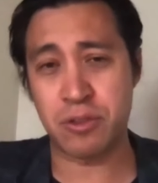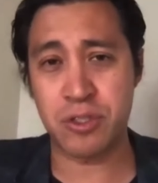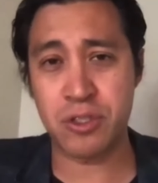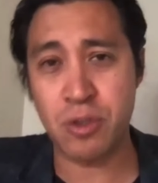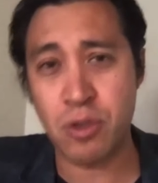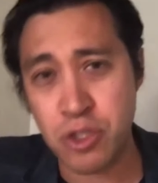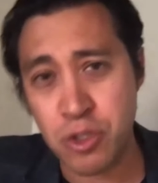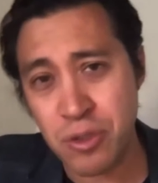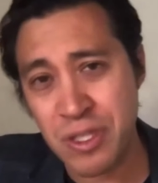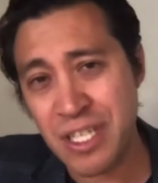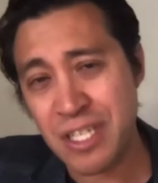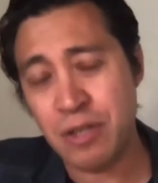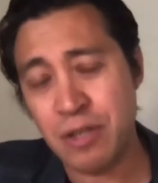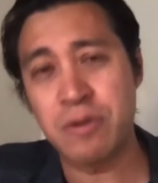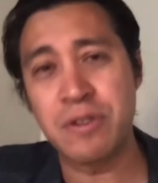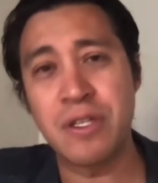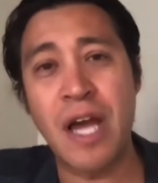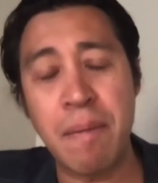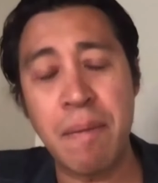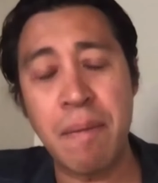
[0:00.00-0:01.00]
or
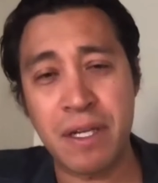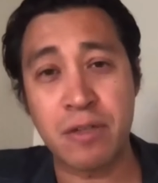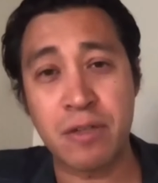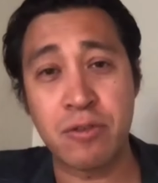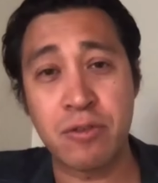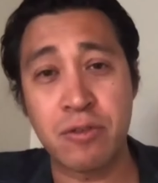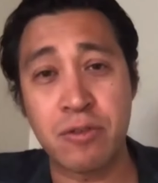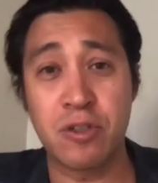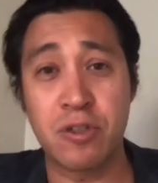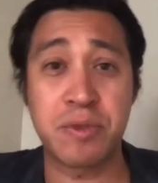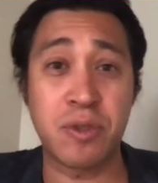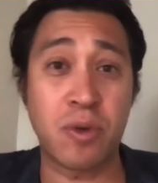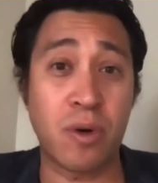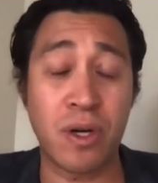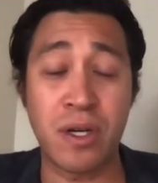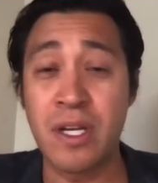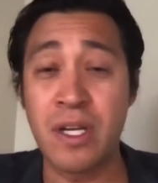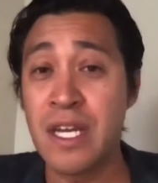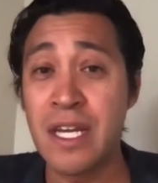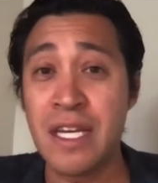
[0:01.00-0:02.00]
socioeconomic groups,
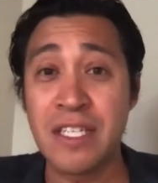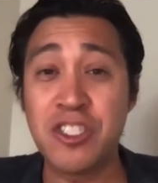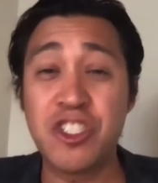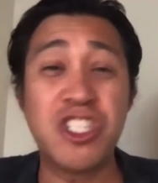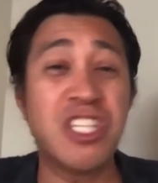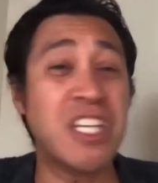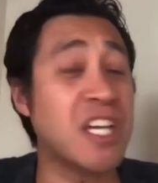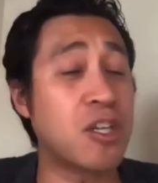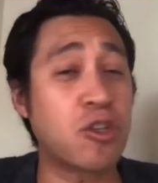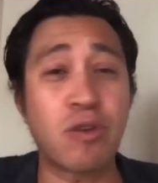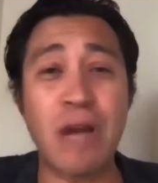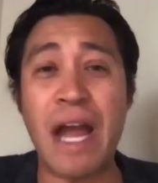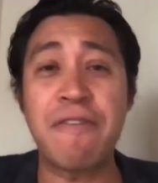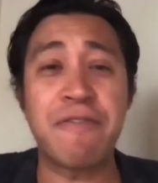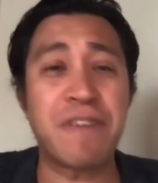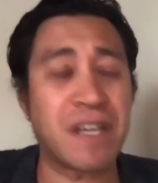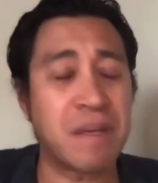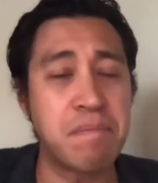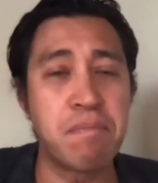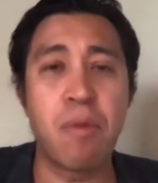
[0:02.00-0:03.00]
or
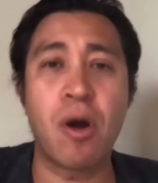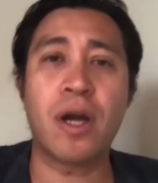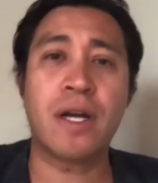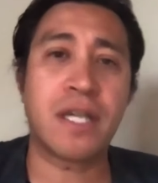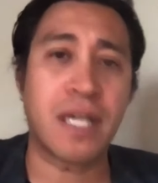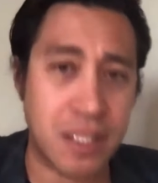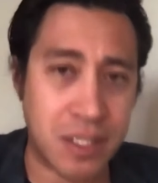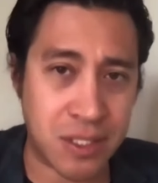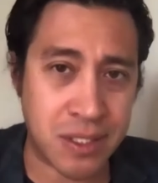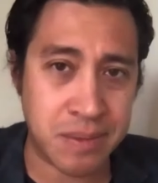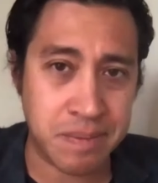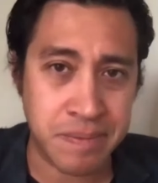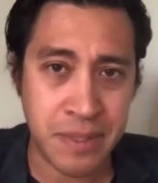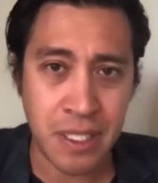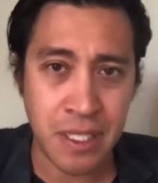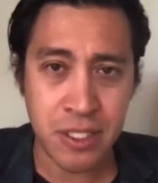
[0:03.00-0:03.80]
geographic markets.